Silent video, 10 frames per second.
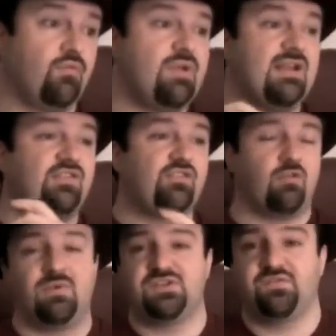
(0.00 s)
we had
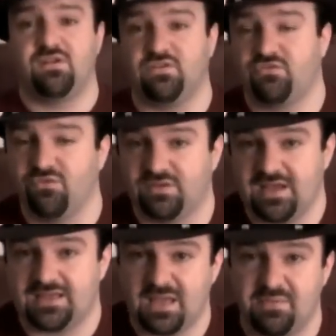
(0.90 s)
so much fun at
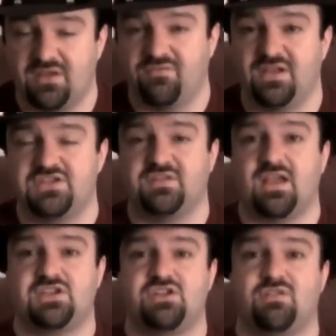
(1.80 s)
ScrewAttack Gaming Convention
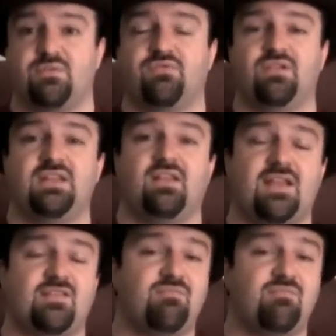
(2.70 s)
last year that we'd really like